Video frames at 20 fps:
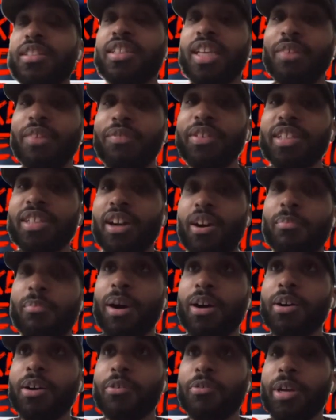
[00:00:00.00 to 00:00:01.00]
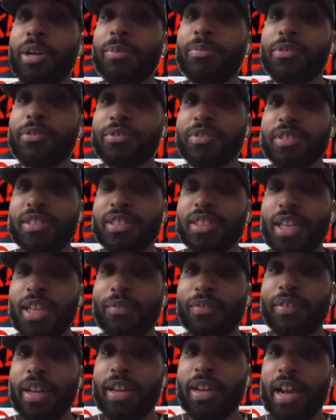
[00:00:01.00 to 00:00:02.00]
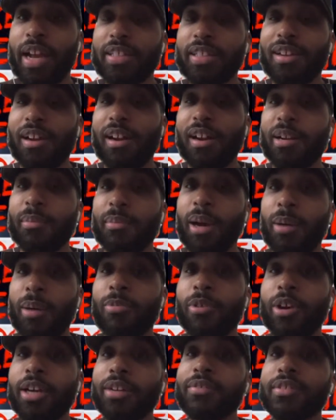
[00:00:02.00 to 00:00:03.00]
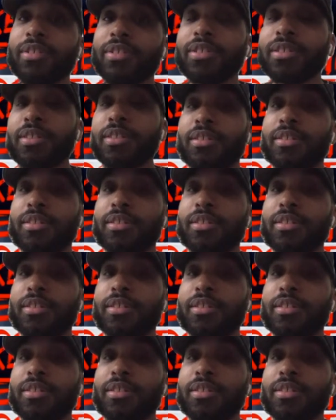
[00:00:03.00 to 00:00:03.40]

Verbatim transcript: TV talking about grapefruits and stuff, and they not talking about breakfast?